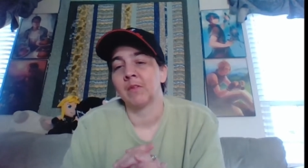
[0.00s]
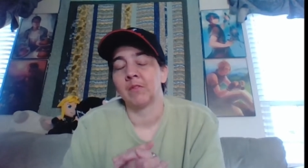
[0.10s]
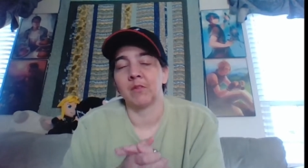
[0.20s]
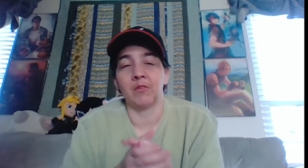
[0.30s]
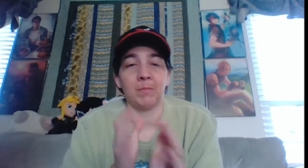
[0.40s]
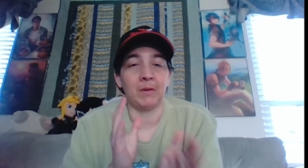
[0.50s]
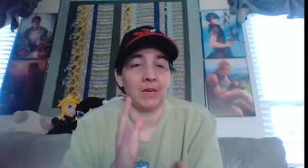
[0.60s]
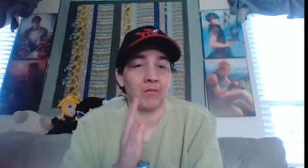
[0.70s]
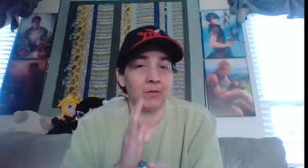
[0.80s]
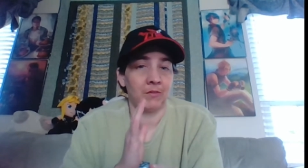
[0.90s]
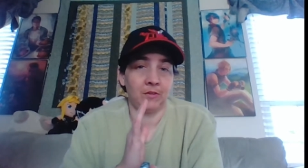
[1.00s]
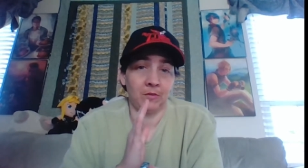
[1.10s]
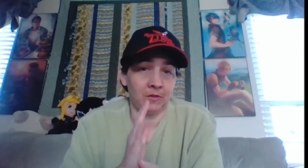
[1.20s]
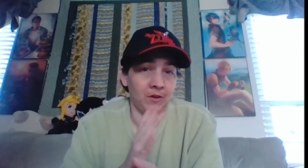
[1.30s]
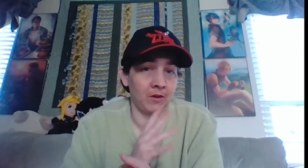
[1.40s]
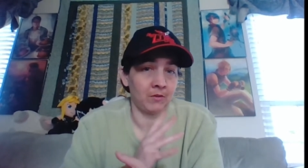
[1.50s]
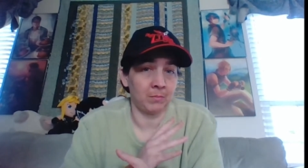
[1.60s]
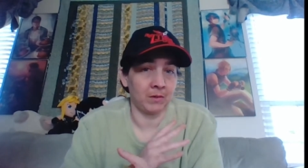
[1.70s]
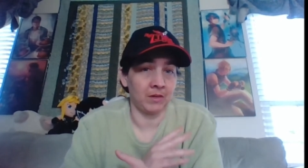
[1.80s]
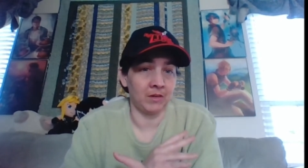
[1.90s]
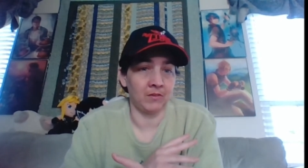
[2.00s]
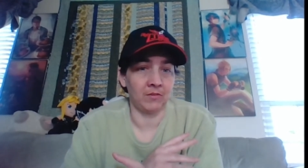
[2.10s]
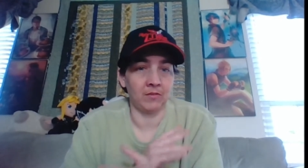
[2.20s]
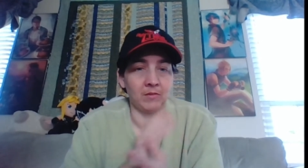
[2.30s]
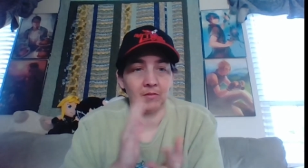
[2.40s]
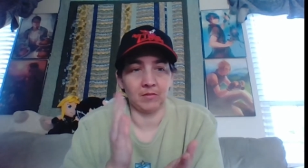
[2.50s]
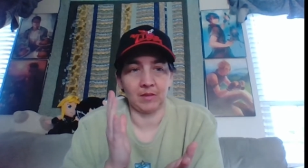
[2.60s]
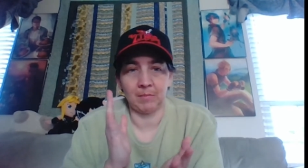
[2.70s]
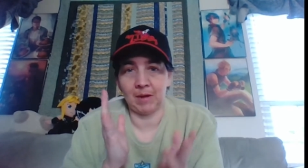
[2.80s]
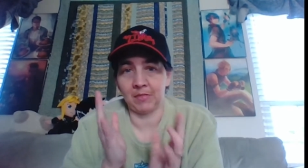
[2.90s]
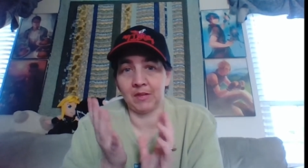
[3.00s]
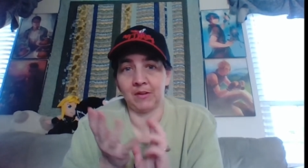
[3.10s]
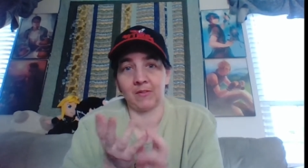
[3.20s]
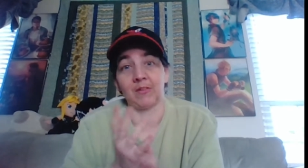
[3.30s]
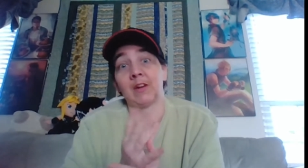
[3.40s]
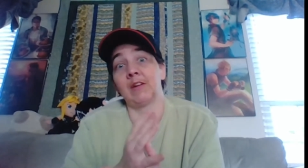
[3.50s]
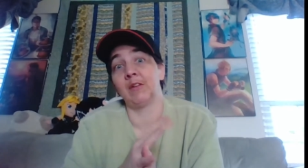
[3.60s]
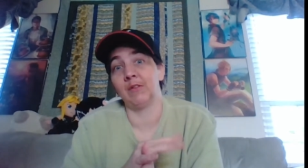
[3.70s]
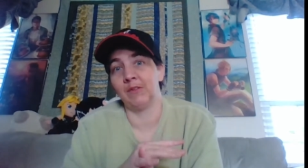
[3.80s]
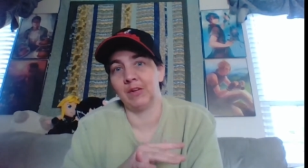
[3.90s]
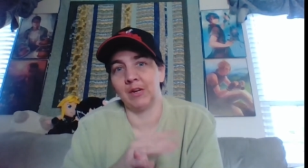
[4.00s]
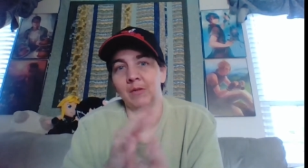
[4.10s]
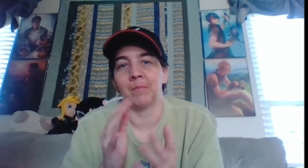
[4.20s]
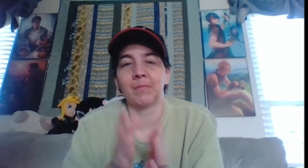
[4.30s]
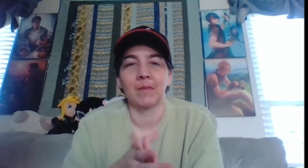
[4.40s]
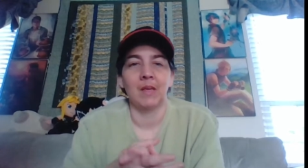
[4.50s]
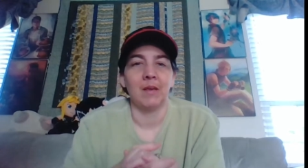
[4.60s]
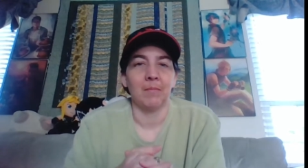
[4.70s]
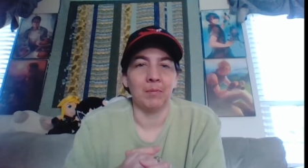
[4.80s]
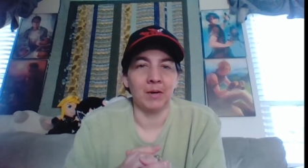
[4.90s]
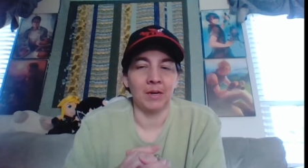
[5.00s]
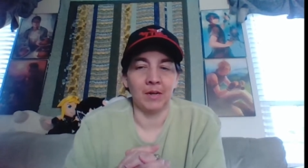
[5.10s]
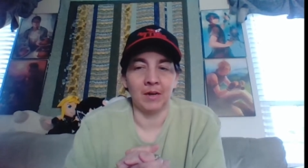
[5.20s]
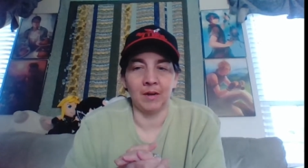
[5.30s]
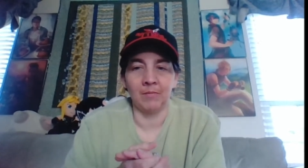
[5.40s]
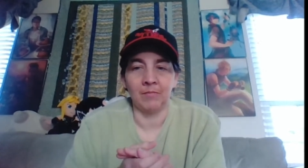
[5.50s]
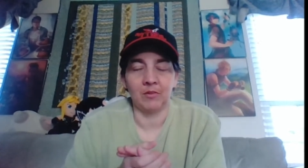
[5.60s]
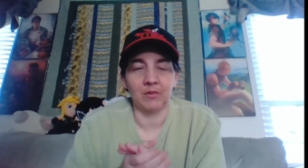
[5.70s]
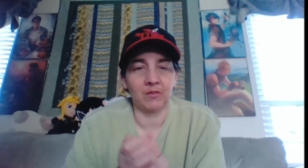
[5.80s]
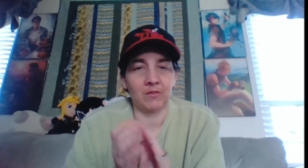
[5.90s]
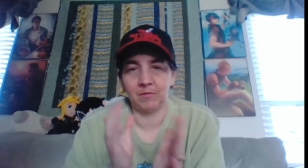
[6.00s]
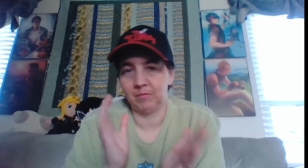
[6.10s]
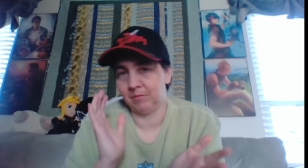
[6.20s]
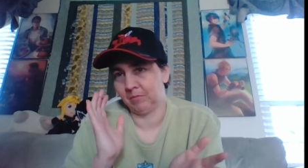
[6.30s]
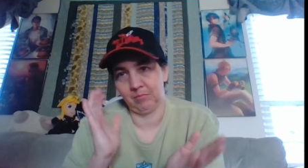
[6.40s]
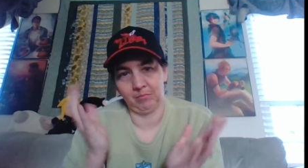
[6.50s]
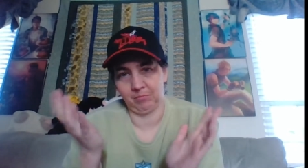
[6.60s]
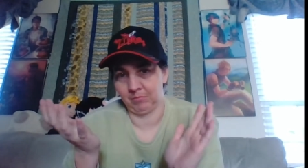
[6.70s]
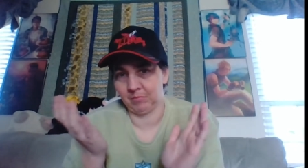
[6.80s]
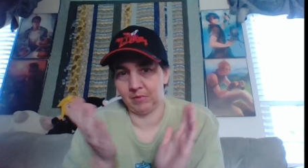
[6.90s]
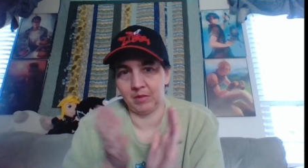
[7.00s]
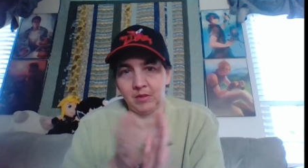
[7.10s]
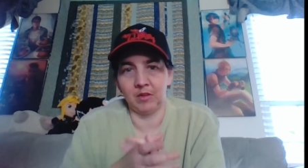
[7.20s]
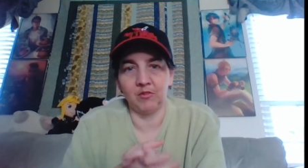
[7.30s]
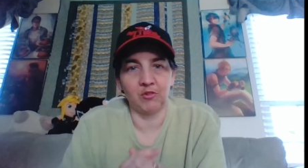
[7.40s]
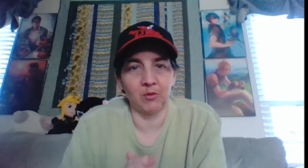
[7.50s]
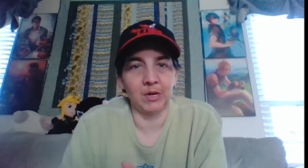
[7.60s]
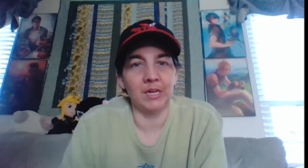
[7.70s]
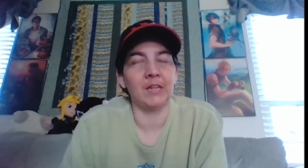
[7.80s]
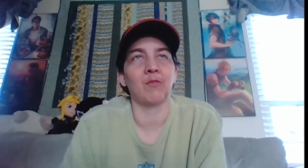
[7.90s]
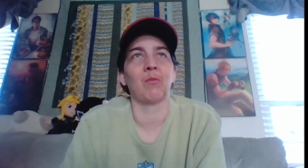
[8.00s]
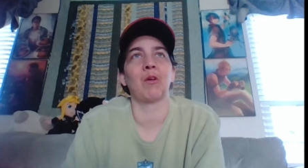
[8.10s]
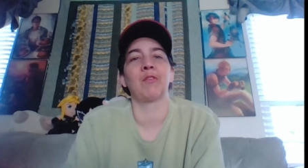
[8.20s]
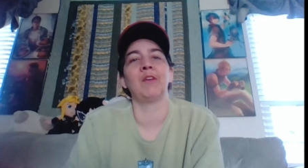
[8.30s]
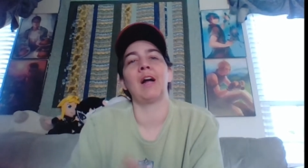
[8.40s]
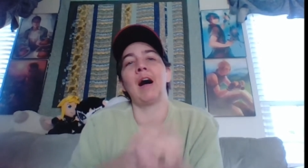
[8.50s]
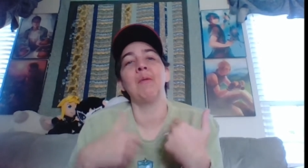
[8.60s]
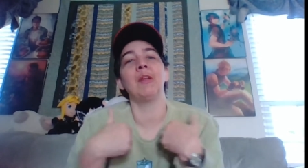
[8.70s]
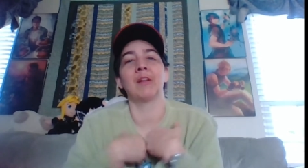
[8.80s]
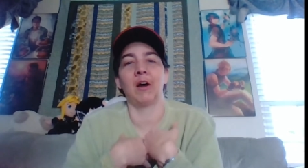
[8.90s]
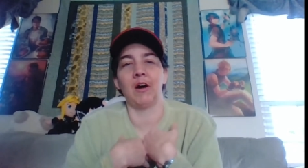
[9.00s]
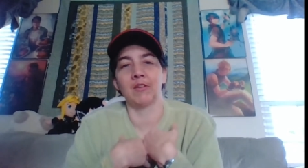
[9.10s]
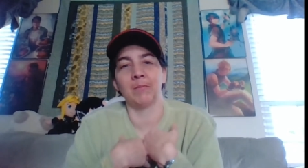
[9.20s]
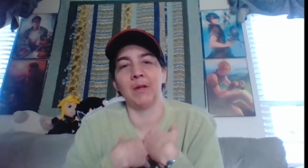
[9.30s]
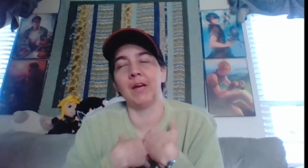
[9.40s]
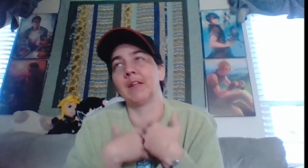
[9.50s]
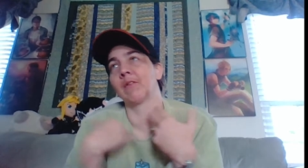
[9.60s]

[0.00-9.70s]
So just be careful if you do photos, because they might think you're trying to do a video. But just enjoy it. It's worth it. I went in cosplay.